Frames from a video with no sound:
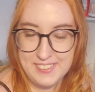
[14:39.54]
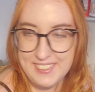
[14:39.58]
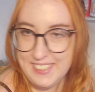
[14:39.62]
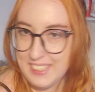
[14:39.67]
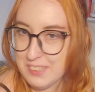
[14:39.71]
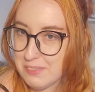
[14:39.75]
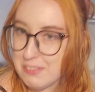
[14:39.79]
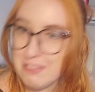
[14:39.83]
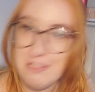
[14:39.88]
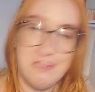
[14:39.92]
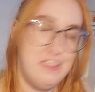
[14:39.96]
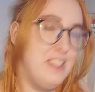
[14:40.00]

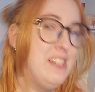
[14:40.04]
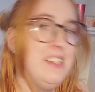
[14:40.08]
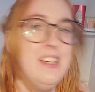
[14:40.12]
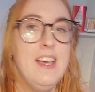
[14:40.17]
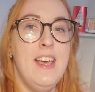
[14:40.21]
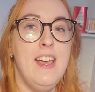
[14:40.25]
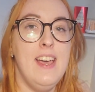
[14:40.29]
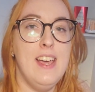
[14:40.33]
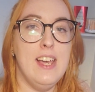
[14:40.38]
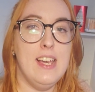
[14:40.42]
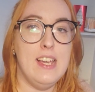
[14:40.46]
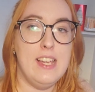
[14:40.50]
name of it
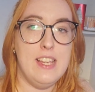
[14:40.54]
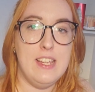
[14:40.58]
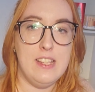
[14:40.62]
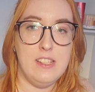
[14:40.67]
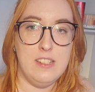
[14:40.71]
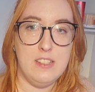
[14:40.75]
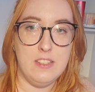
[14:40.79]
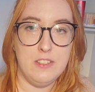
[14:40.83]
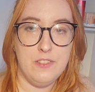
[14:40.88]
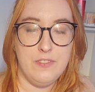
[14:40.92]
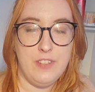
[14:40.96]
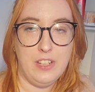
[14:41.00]

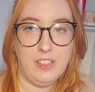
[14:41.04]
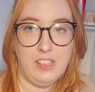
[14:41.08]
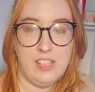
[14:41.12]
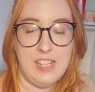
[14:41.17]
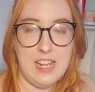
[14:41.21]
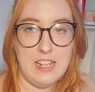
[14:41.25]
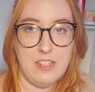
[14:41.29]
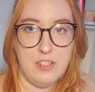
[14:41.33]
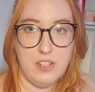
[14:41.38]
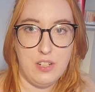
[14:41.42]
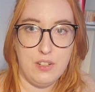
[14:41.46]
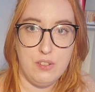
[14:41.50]
is
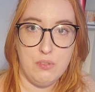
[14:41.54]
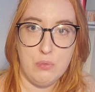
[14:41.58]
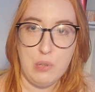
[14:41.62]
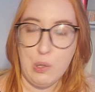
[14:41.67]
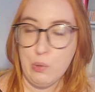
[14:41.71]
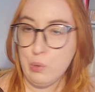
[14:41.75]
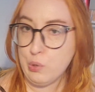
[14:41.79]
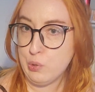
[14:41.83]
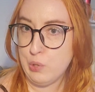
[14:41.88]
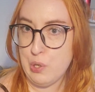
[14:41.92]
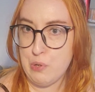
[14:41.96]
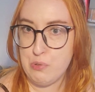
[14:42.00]
Philodendron
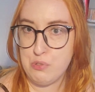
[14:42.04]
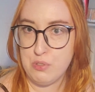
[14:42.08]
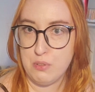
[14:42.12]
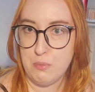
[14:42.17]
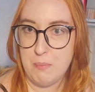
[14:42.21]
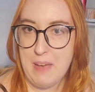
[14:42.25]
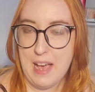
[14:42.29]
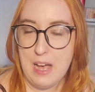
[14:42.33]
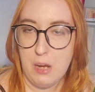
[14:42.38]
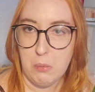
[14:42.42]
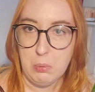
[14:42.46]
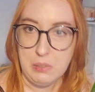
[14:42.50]

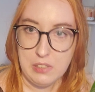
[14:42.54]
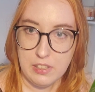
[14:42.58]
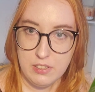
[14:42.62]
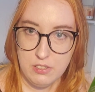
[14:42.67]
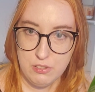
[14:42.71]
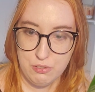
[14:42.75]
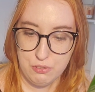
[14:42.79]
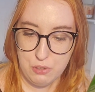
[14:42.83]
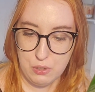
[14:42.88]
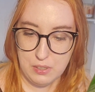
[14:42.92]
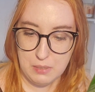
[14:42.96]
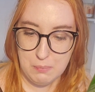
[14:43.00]
Gloriosum
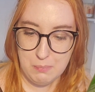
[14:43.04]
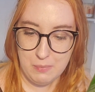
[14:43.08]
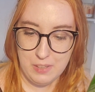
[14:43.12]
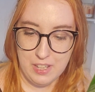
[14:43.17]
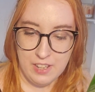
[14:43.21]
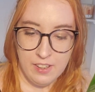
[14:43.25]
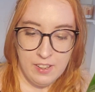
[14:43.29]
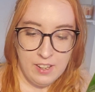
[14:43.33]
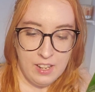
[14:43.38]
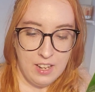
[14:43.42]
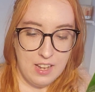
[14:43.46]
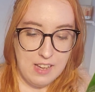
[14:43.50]
aberrant form.
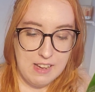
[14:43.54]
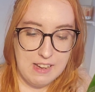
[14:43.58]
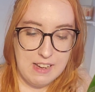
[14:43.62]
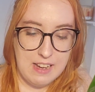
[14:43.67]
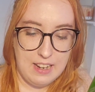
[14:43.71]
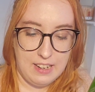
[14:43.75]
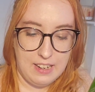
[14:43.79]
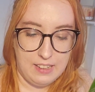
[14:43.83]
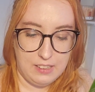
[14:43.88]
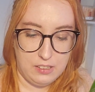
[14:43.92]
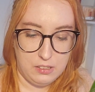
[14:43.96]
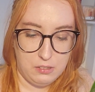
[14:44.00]

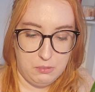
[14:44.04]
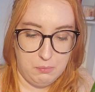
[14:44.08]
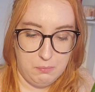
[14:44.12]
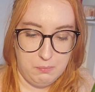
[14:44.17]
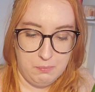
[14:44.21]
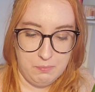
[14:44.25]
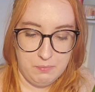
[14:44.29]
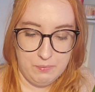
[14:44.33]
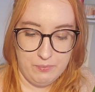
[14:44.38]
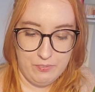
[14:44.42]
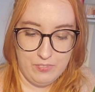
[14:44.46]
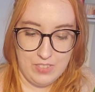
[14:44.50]

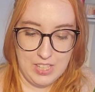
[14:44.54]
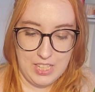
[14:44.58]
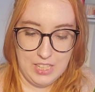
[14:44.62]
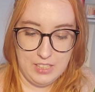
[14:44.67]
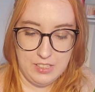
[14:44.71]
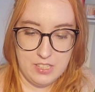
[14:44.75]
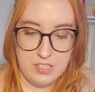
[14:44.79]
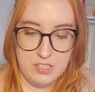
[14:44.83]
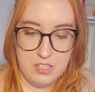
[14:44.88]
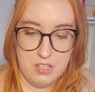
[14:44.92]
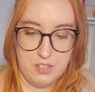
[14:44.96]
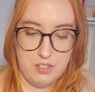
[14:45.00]
And
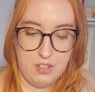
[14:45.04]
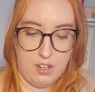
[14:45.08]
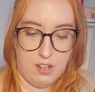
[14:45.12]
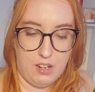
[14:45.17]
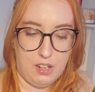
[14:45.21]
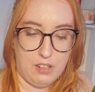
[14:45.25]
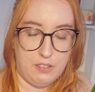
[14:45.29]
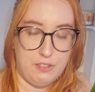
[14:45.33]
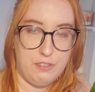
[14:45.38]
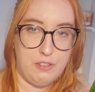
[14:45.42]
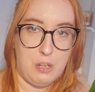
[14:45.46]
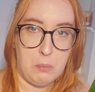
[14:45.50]
this is
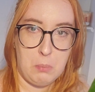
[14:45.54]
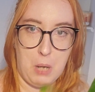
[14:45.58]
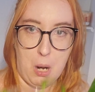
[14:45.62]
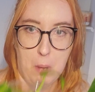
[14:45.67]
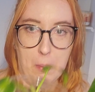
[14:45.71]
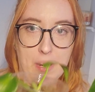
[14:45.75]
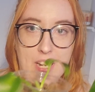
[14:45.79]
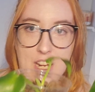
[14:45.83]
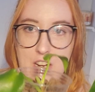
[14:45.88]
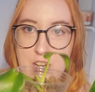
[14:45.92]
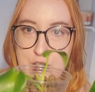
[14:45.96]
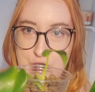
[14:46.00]
off a
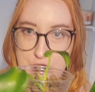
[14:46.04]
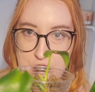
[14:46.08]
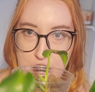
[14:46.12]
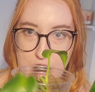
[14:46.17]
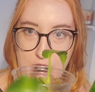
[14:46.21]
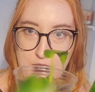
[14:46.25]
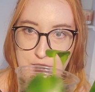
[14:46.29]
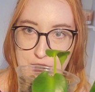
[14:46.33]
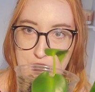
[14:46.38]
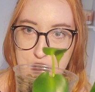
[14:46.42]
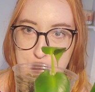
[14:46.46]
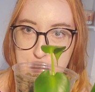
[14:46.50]
propagation
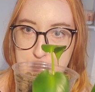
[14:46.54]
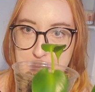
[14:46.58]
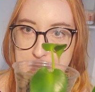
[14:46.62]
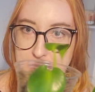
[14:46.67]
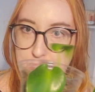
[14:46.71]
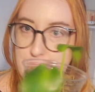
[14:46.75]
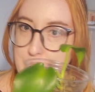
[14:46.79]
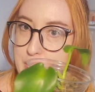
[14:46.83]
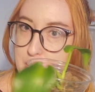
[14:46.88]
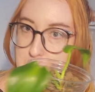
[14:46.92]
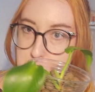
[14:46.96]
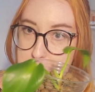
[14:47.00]
off of my
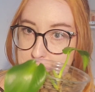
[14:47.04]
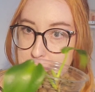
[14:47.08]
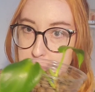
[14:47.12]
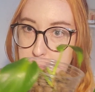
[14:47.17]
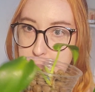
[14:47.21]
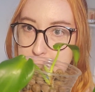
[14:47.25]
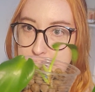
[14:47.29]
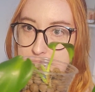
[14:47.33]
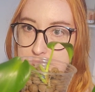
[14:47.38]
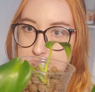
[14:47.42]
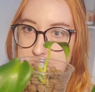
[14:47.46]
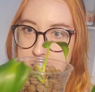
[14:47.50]
really big
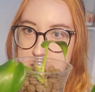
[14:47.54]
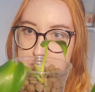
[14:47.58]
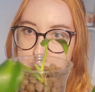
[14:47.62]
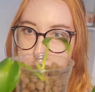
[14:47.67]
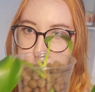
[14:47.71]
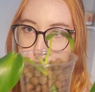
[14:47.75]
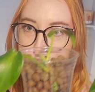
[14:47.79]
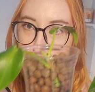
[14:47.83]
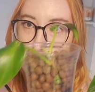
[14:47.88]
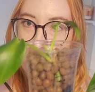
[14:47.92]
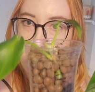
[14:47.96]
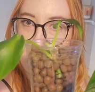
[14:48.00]
plant as
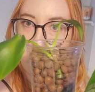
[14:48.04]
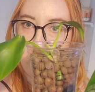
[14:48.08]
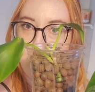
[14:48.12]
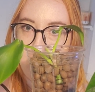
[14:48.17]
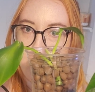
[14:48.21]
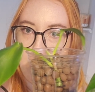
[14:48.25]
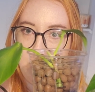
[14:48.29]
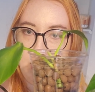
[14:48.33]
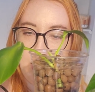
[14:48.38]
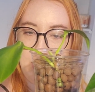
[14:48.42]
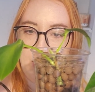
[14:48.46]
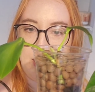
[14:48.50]

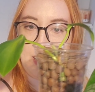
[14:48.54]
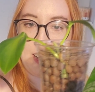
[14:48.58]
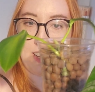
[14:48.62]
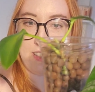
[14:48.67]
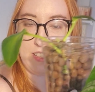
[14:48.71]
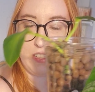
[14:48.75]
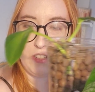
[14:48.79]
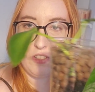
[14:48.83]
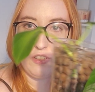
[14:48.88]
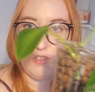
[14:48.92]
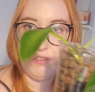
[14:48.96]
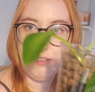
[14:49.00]
well. And
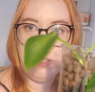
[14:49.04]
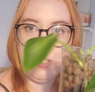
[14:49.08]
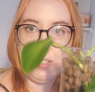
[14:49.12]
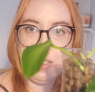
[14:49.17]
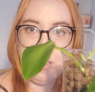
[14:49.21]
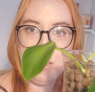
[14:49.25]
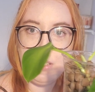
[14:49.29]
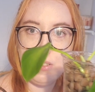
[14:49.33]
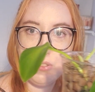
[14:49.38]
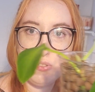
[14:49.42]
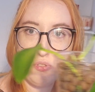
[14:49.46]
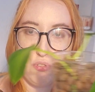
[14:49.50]
it's
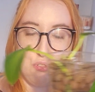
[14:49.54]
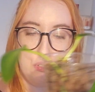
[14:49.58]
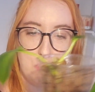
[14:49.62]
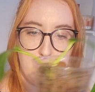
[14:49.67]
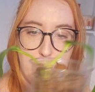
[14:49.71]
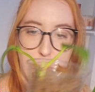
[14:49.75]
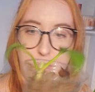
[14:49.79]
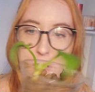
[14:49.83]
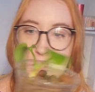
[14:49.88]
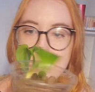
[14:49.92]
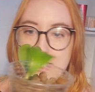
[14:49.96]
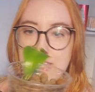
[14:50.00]
doing
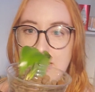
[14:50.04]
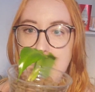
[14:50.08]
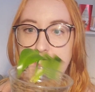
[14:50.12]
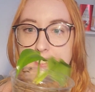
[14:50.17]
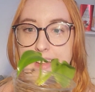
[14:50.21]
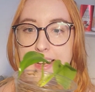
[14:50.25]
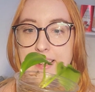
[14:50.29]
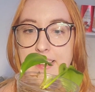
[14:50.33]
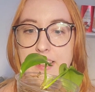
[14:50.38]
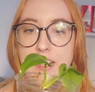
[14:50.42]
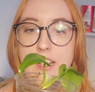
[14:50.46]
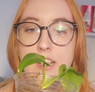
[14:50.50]
super well in
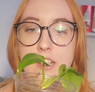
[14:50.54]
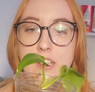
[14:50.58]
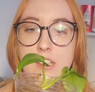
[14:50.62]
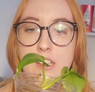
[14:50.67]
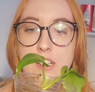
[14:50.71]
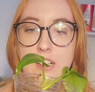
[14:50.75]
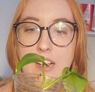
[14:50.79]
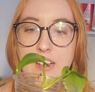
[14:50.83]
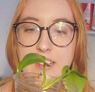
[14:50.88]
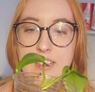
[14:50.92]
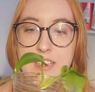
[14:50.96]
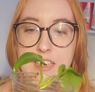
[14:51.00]
leca.
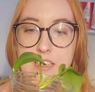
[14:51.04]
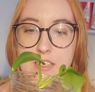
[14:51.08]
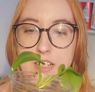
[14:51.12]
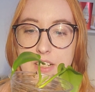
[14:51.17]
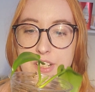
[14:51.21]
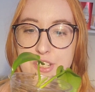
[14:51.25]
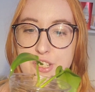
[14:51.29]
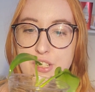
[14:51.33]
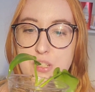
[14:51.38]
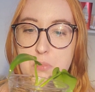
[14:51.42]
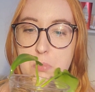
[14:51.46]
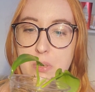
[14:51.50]
I think it's
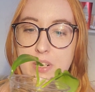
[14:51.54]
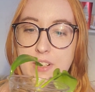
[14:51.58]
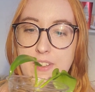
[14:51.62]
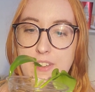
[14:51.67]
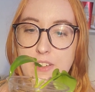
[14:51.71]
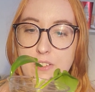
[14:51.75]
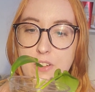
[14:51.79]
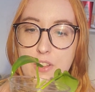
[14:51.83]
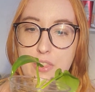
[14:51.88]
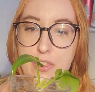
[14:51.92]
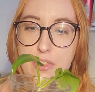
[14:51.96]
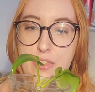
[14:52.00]
actually putting
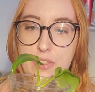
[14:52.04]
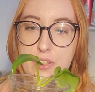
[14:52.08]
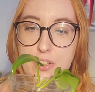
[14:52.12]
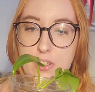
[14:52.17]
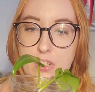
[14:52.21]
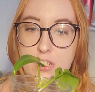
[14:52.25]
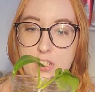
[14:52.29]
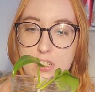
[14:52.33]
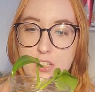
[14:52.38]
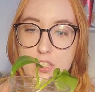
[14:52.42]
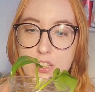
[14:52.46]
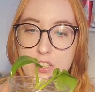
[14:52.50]
out a
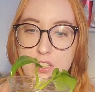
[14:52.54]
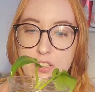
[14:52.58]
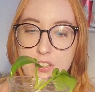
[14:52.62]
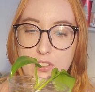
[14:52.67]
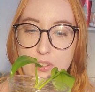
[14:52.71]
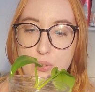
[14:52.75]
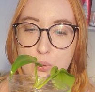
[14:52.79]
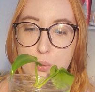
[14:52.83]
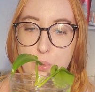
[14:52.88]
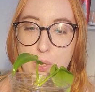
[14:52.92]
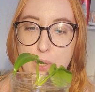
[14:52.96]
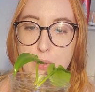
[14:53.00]
third
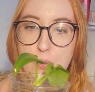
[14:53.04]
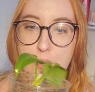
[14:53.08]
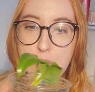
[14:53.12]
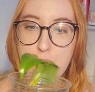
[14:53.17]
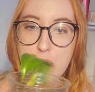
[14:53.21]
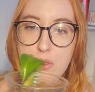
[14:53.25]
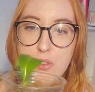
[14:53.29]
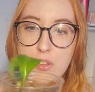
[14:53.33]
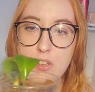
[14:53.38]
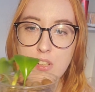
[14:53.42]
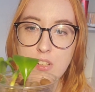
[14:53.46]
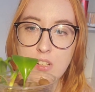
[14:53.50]

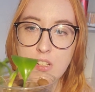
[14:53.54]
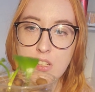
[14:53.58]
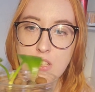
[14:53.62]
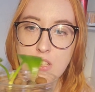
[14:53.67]
growth